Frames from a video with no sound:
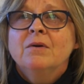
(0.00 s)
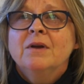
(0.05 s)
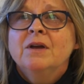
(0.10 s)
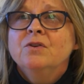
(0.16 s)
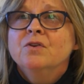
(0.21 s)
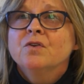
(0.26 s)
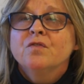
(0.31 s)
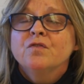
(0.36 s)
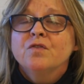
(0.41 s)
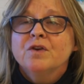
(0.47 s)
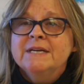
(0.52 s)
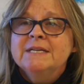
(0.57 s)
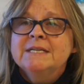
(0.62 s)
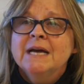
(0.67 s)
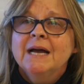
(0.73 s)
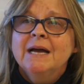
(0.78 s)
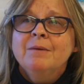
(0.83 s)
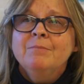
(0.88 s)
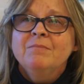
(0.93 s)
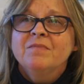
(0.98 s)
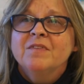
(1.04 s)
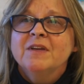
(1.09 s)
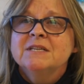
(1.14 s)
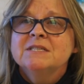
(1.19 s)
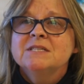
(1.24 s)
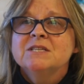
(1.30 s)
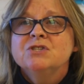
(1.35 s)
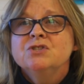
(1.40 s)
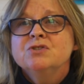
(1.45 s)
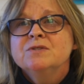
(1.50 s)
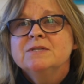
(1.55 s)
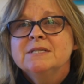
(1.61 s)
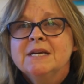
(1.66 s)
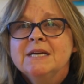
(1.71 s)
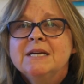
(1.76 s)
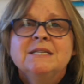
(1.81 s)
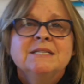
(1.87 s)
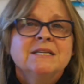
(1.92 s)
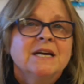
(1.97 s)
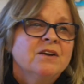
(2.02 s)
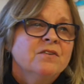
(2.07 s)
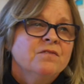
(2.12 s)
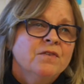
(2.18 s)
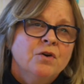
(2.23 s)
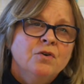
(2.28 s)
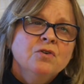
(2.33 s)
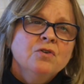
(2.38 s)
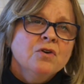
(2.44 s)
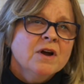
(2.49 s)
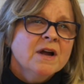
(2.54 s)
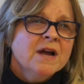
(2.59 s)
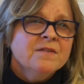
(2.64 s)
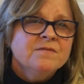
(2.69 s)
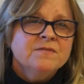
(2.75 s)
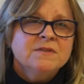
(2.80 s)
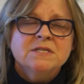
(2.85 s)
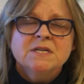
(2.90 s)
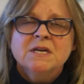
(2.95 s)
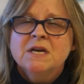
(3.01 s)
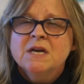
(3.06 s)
in your free time, things that you see, take photographs,